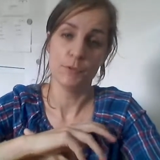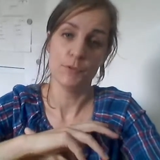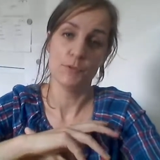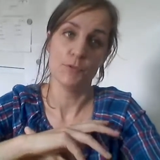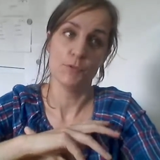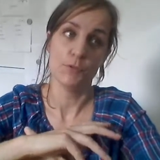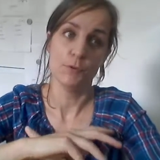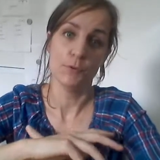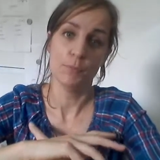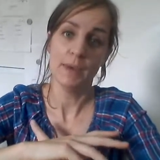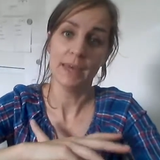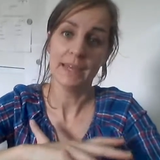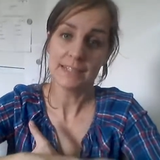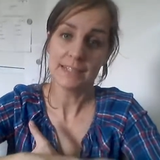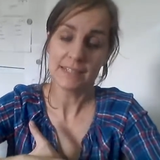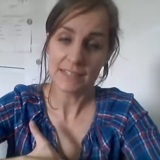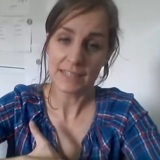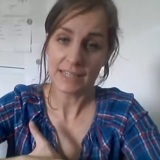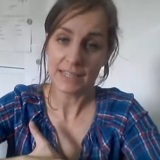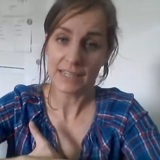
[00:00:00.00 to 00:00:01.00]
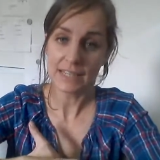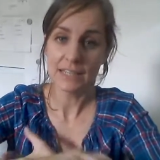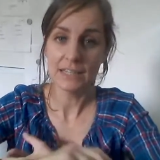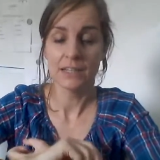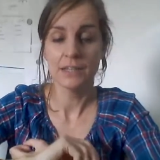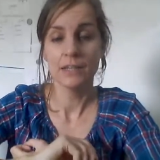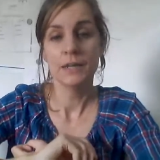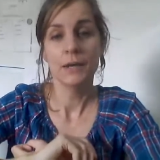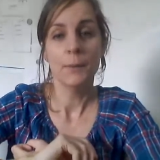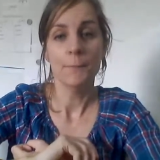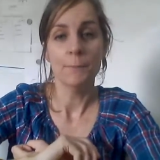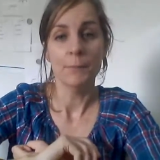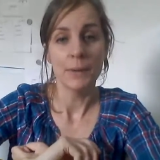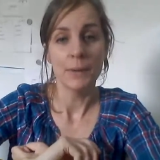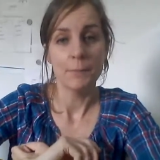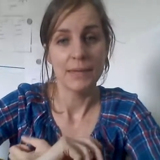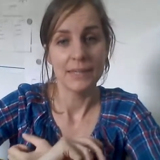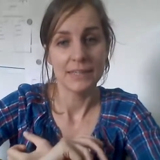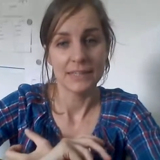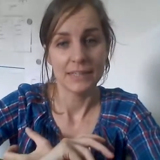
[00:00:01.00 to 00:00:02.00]
through painting,
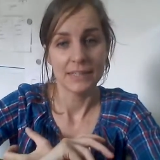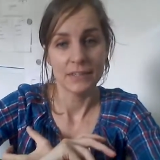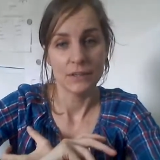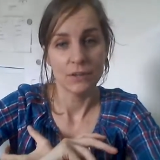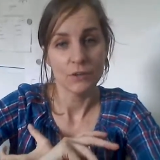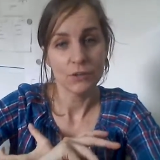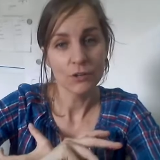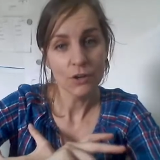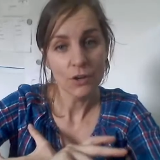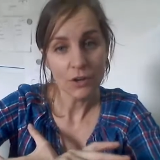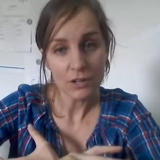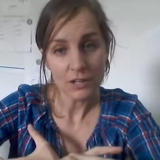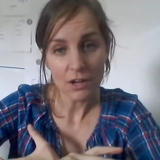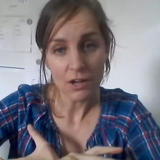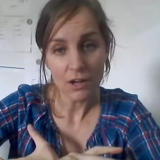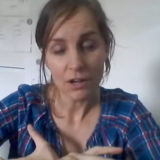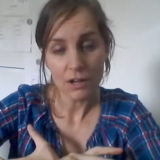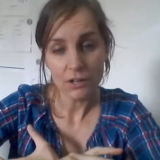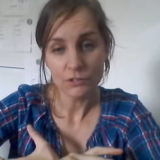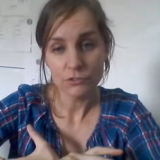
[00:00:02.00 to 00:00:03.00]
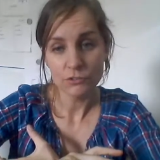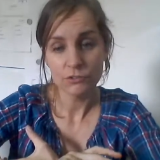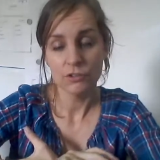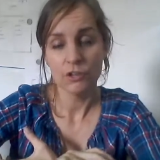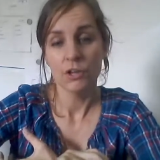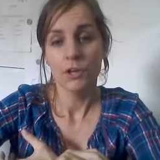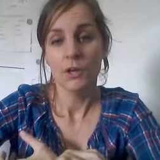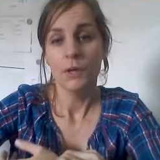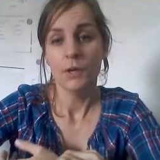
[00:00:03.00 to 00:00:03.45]
by making a collage.